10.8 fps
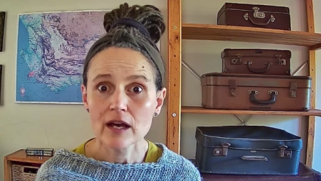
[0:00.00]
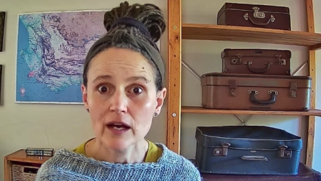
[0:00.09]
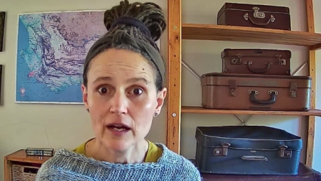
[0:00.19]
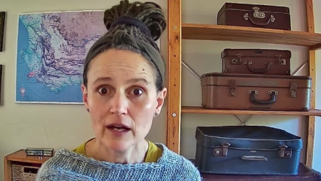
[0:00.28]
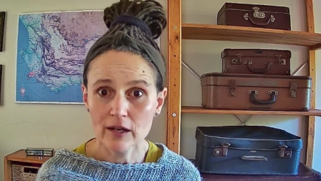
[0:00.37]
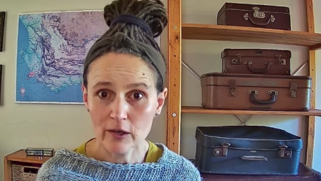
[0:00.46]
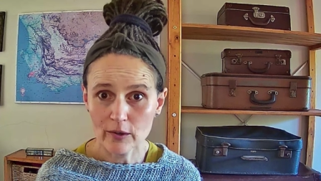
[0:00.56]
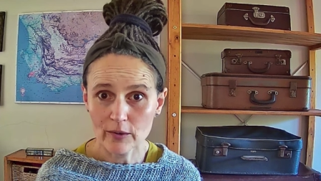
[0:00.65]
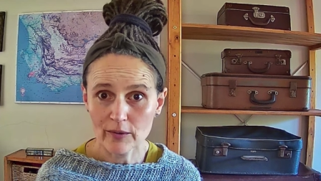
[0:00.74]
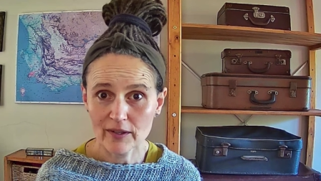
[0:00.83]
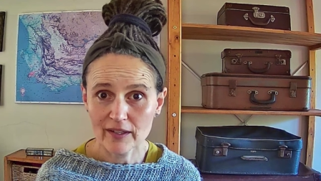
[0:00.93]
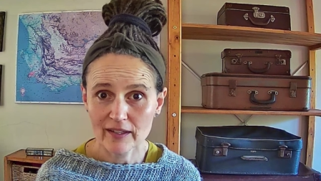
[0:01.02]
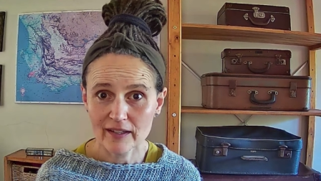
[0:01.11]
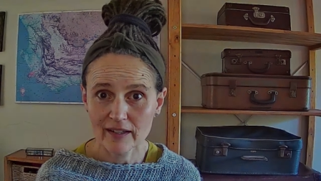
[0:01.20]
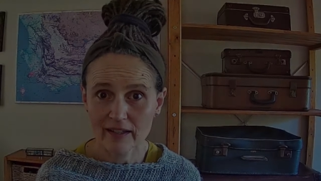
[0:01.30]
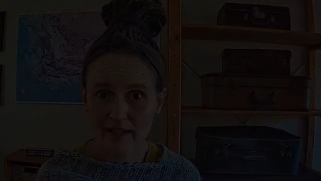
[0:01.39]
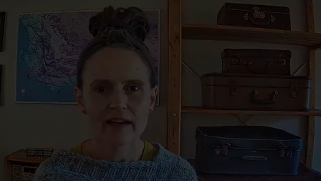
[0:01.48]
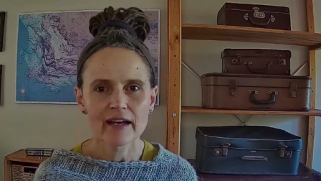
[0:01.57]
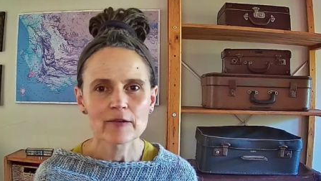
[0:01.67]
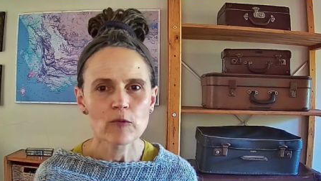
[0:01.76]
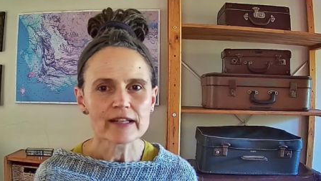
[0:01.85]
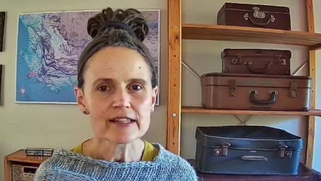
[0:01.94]
alone. And
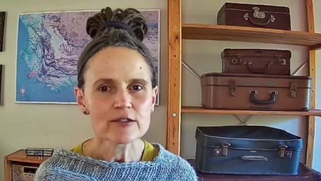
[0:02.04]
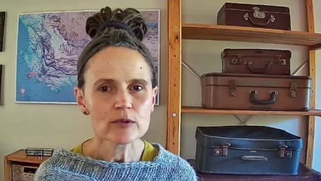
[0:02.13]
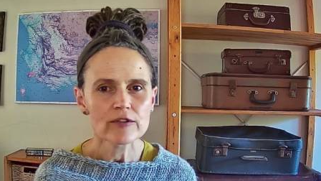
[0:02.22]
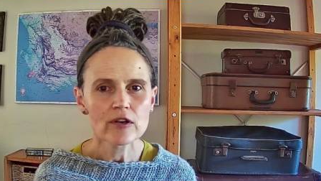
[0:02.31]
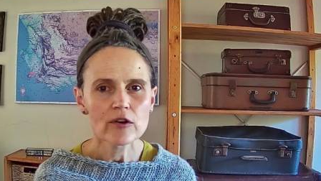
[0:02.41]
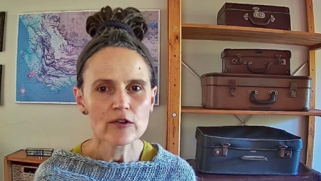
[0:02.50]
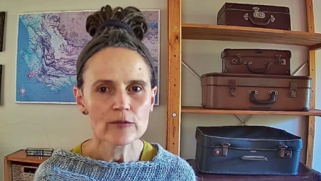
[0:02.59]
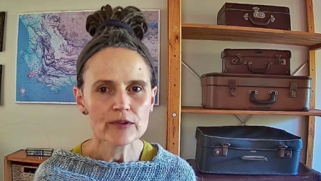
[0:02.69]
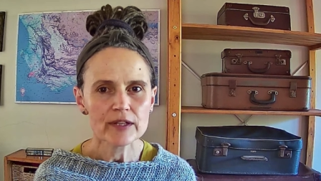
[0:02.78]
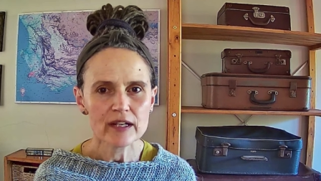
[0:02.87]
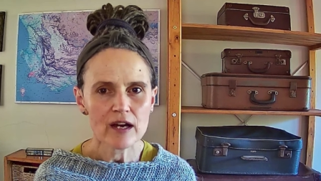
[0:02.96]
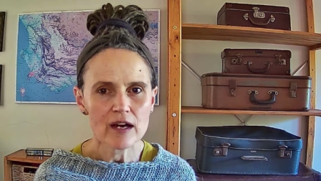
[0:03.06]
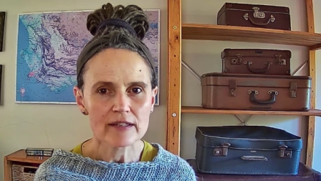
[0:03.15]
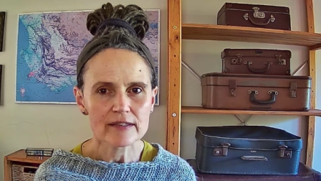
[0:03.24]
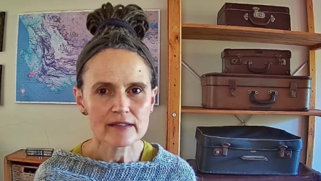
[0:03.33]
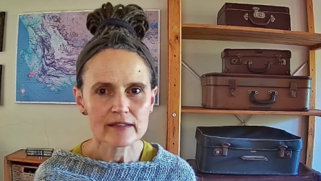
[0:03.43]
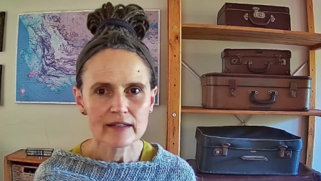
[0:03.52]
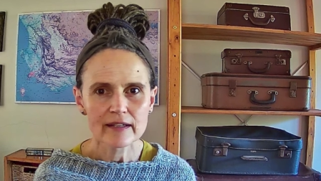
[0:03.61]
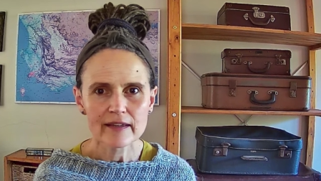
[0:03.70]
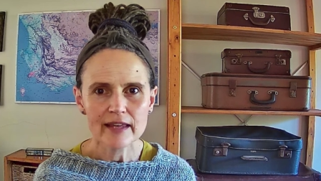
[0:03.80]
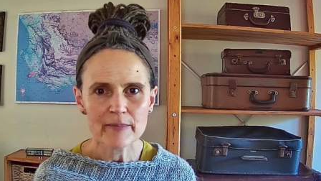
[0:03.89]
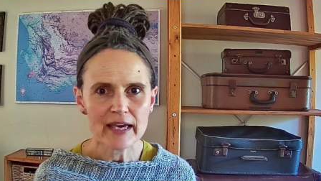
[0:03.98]
once you are alone with the class,
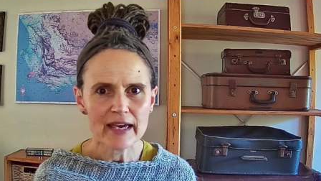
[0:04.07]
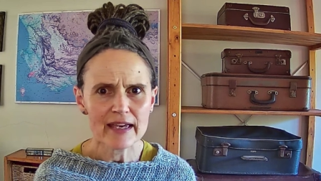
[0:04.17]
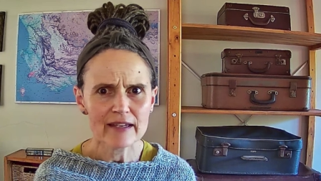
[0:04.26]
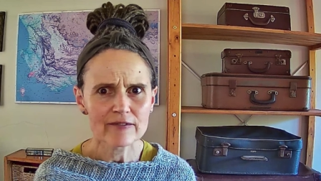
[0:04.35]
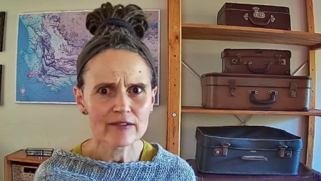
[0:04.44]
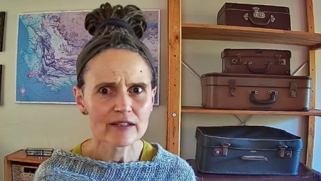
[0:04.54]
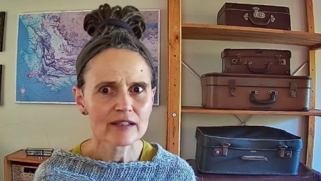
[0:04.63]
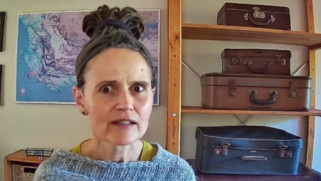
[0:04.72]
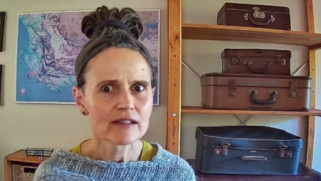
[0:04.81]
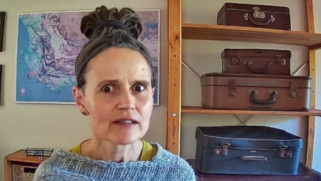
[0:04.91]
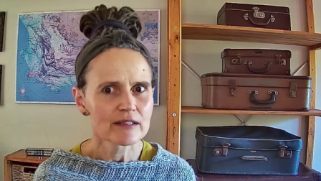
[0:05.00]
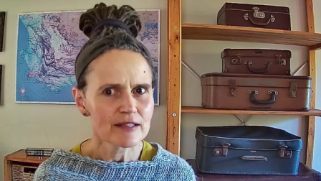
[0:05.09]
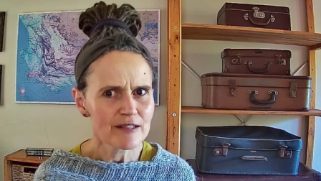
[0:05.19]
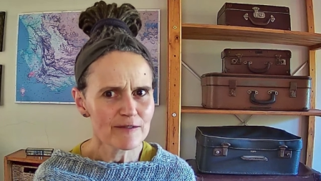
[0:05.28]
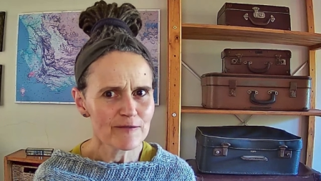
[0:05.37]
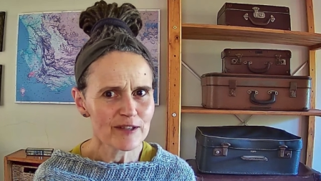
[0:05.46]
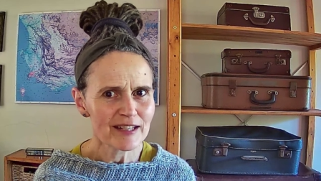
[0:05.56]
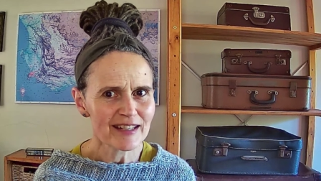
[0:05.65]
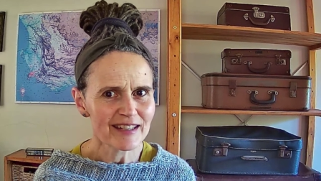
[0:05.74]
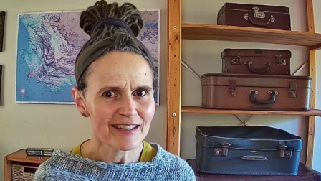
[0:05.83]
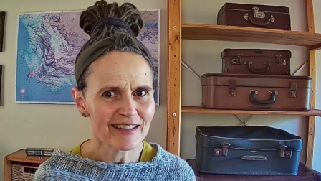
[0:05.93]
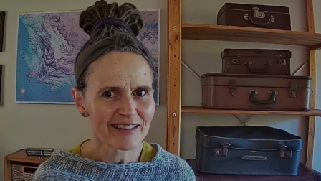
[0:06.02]
they behave differently.